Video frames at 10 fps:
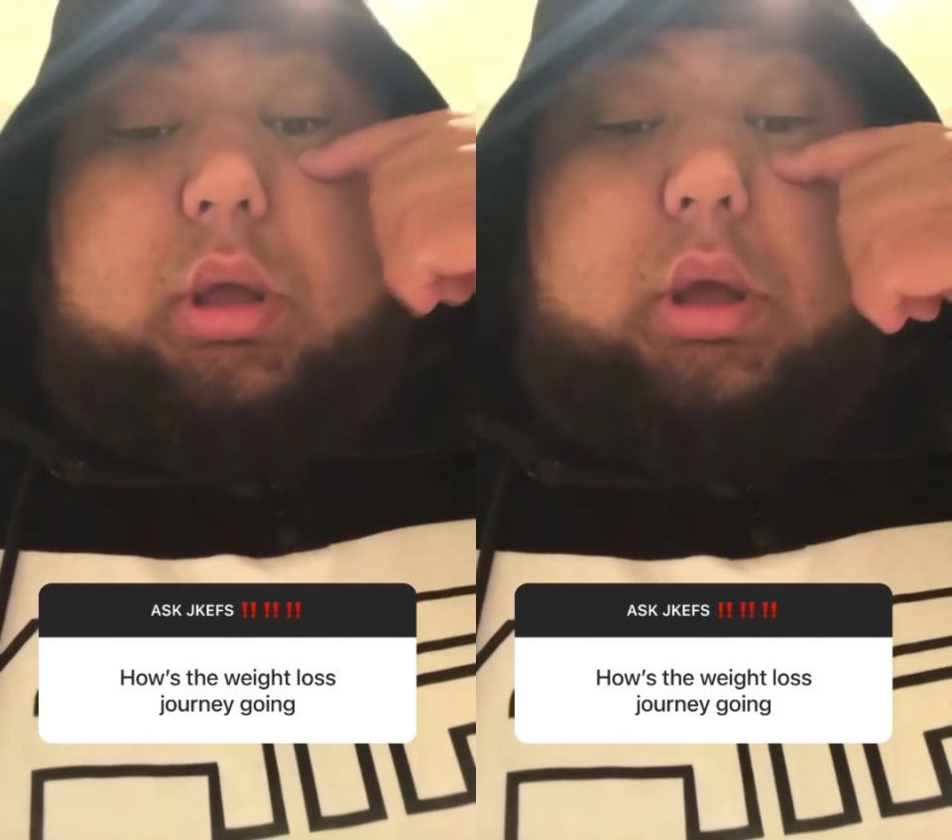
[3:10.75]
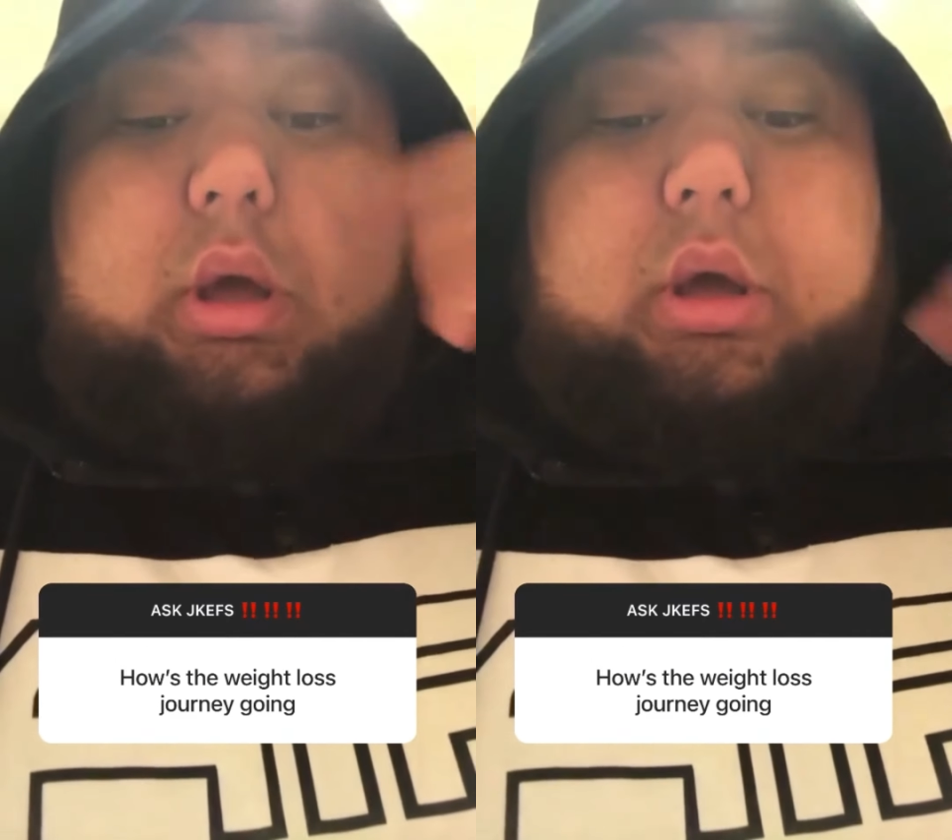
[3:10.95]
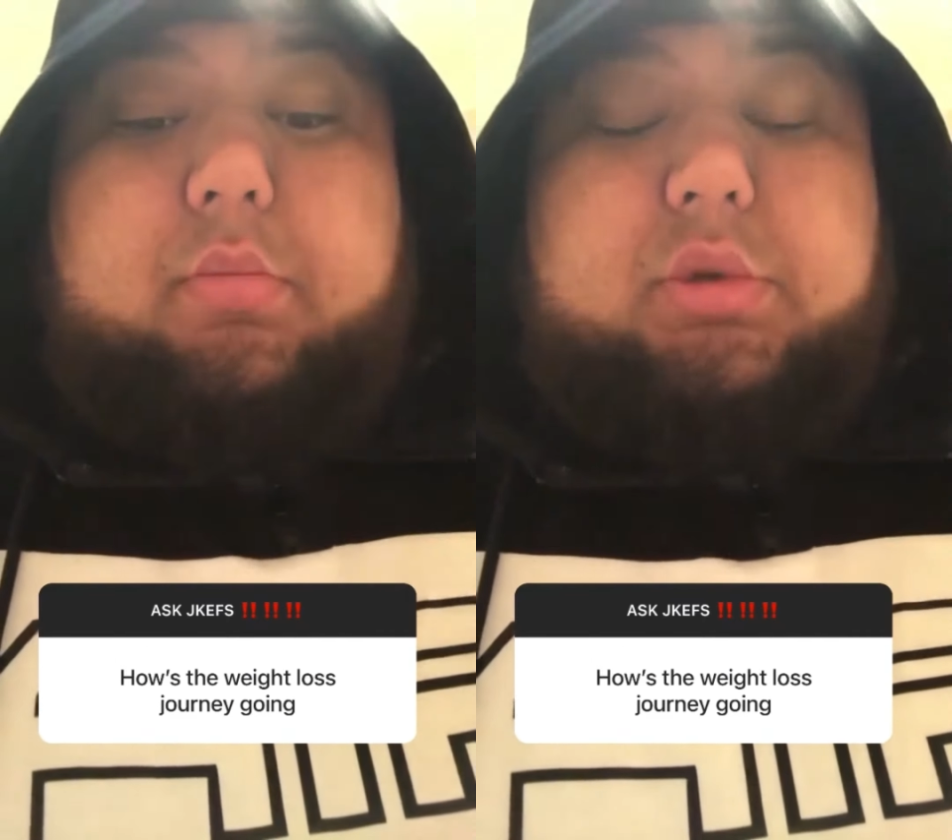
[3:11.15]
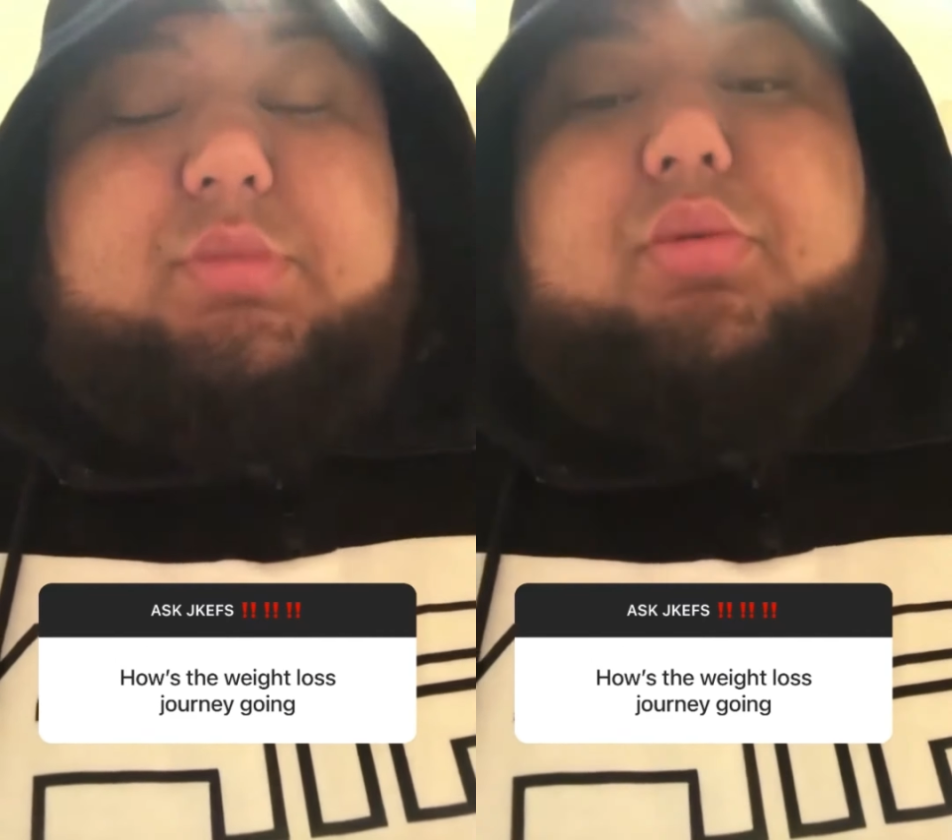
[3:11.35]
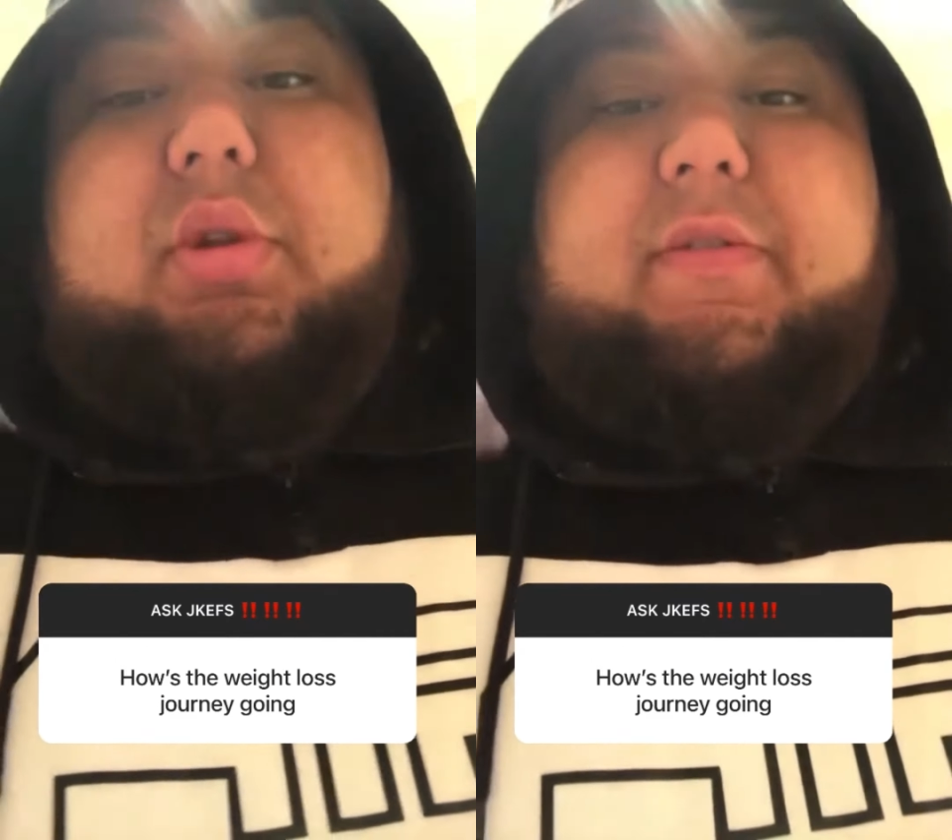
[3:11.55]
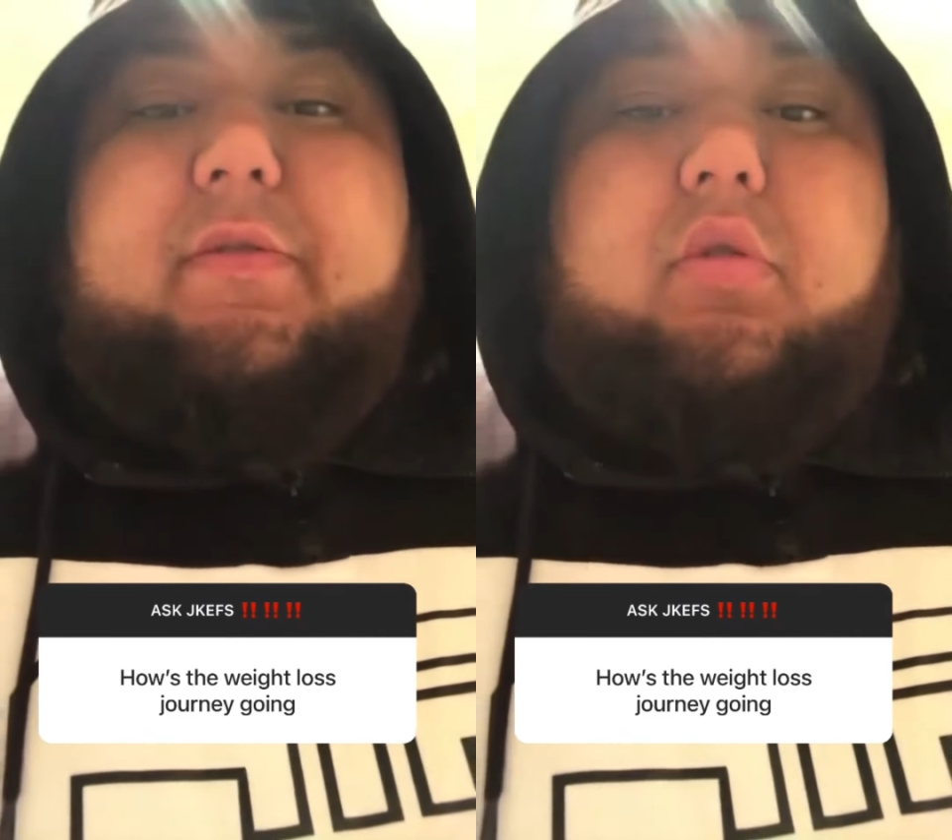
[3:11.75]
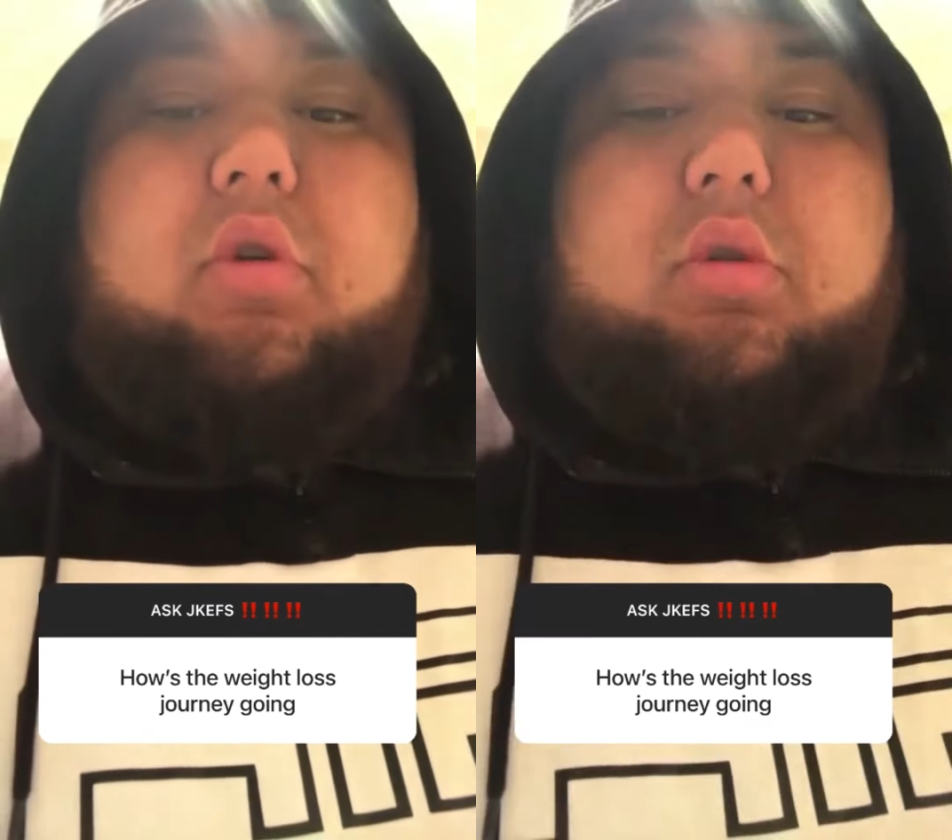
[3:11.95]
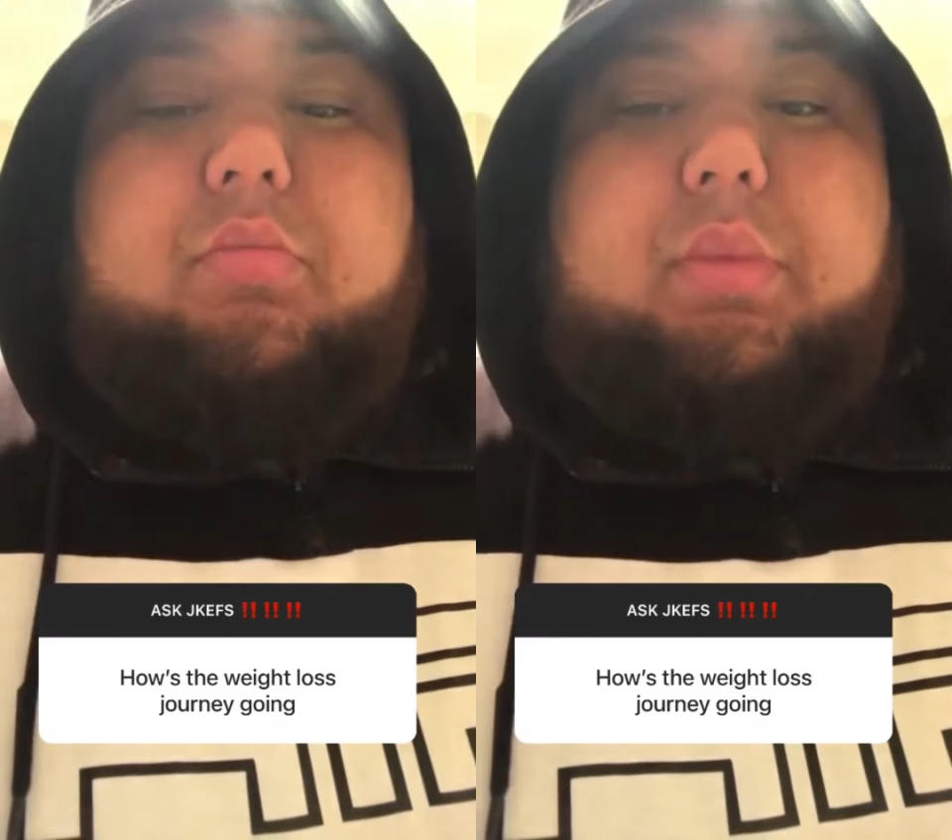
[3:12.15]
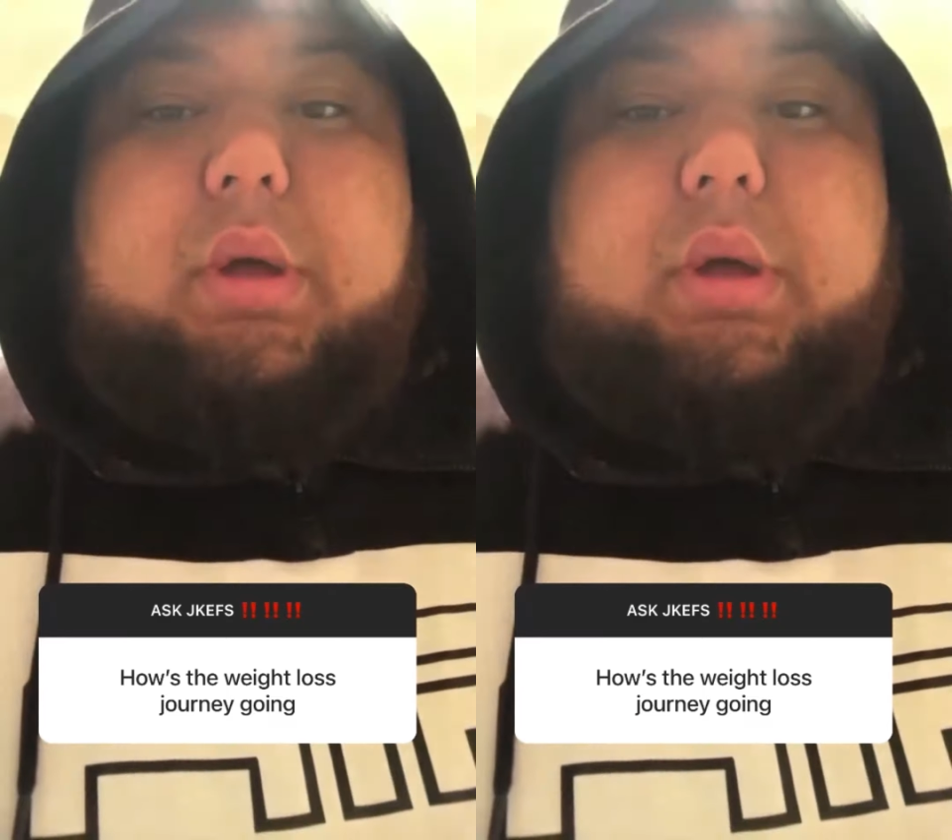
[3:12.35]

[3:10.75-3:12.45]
Um, was pretty full on,